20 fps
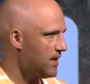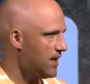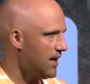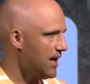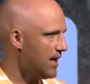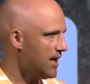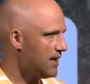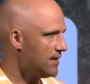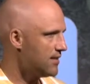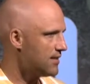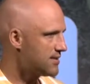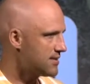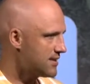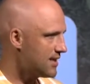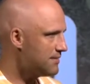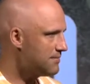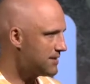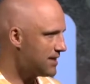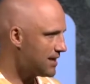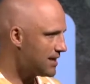And the
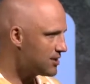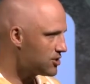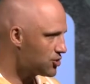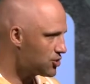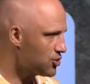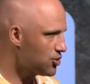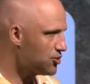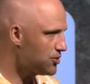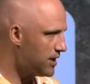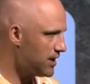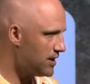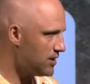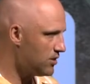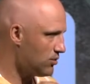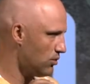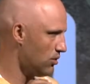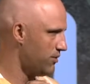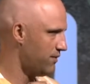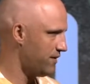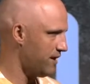same thing is true in
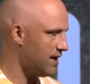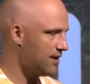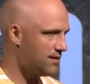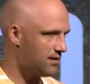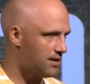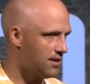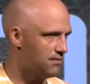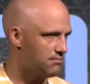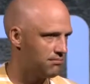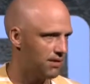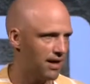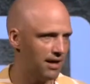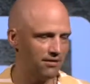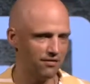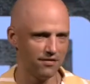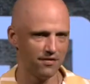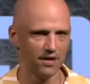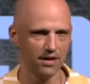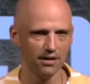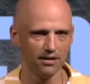your faith and in my
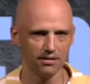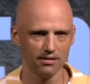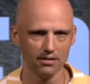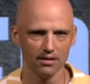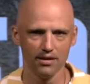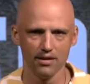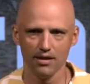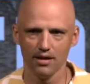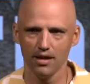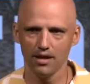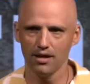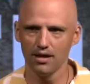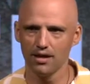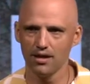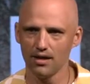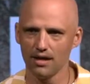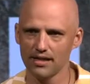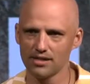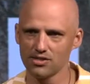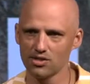faith.
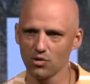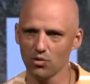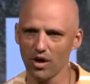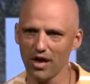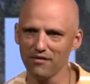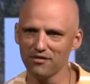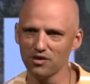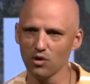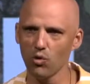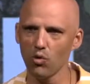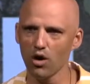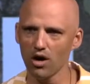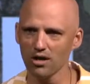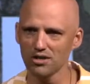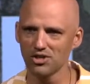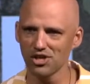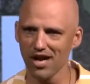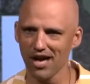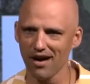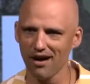And so we have to
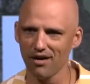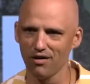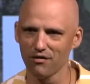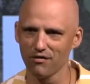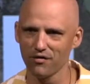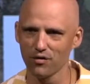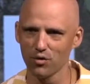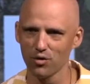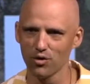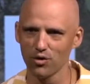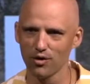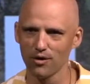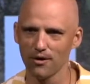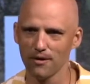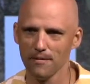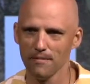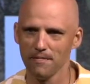watch out for